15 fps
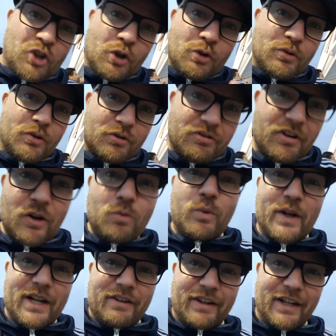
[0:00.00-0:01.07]
do not grow
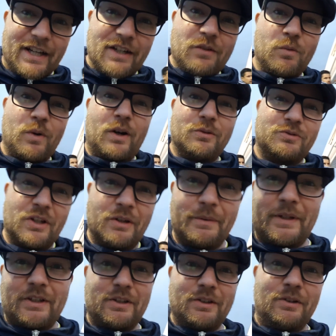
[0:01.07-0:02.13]
weary while
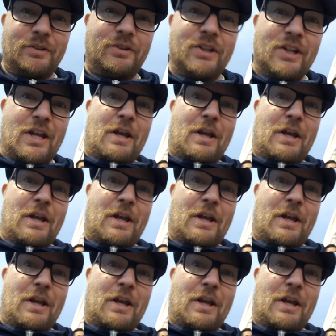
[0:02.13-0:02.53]
doing good,